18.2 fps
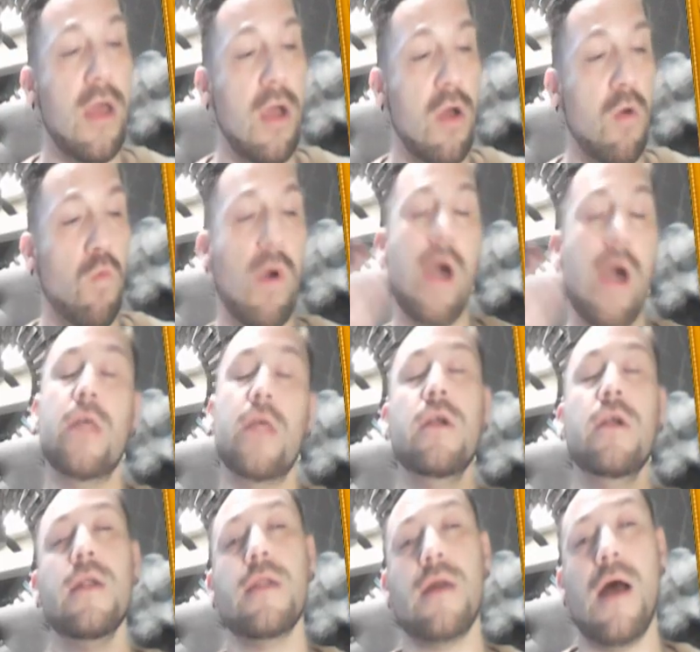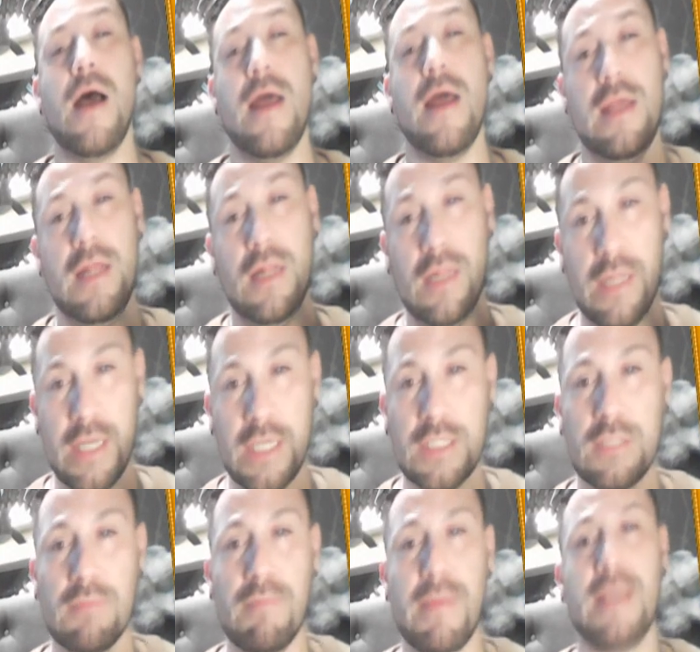whether or not it
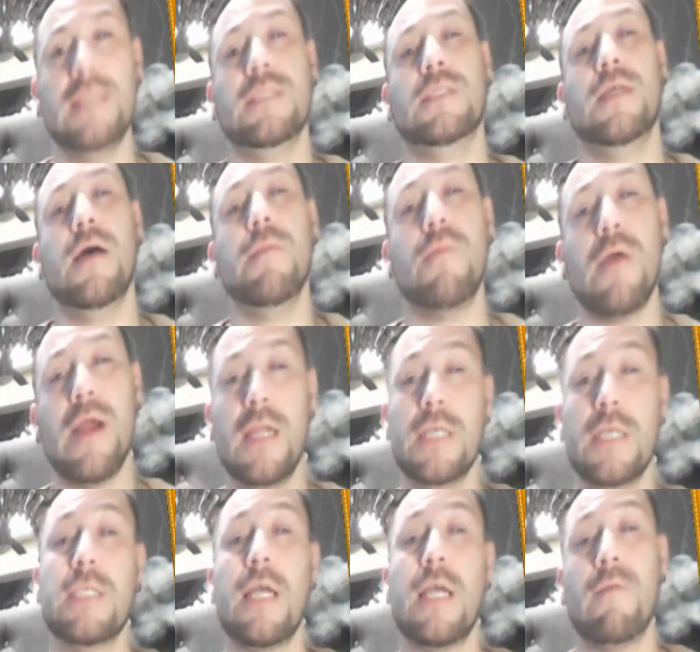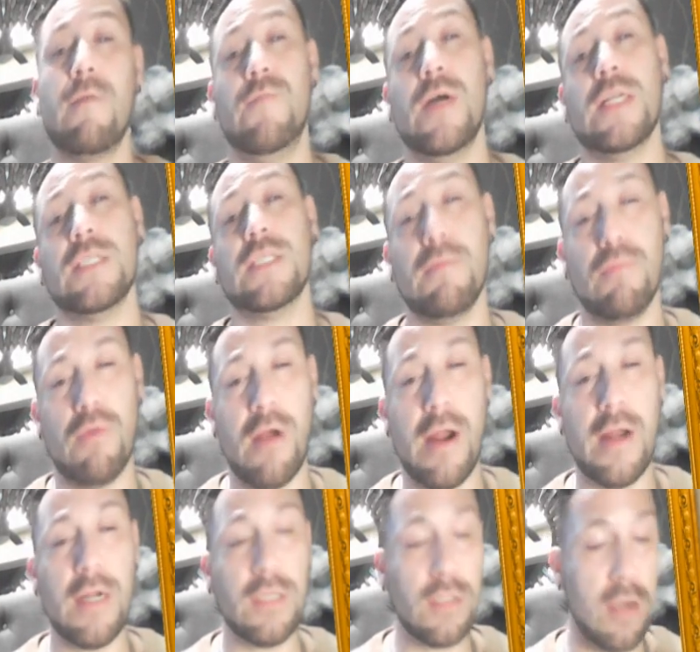looks messed up or it looks like a fucked up
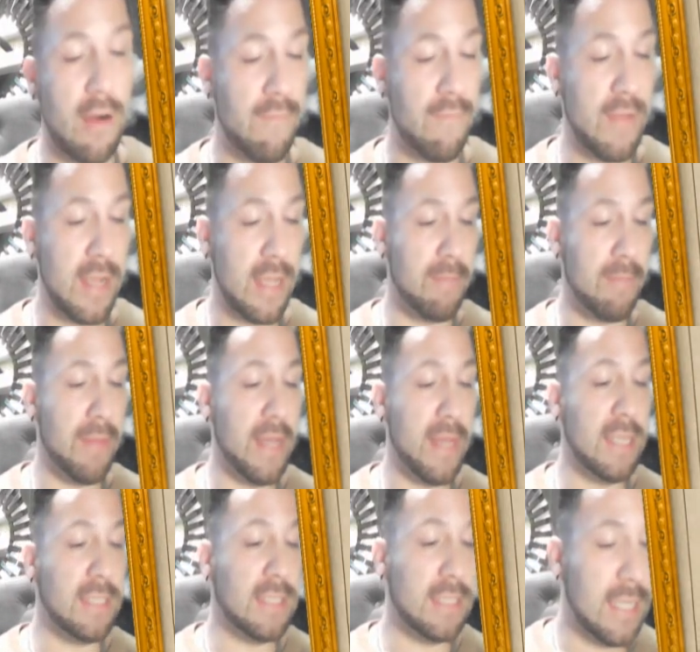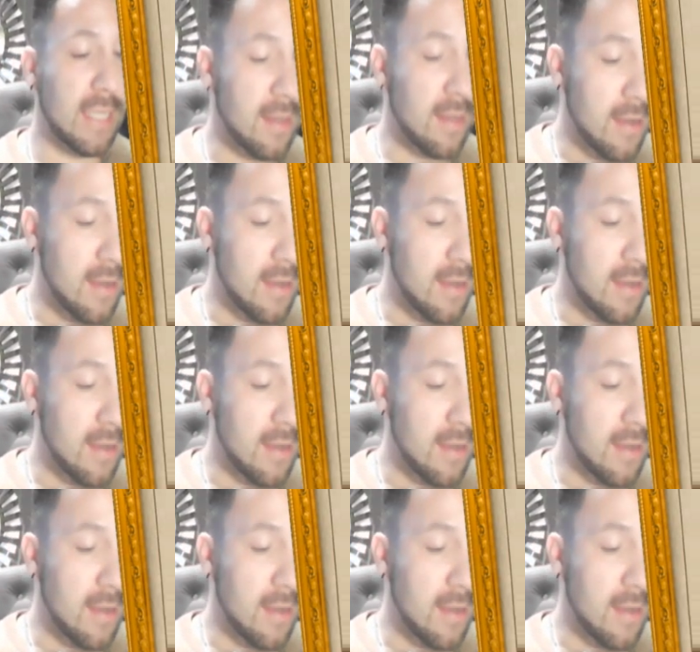product or a fucking basic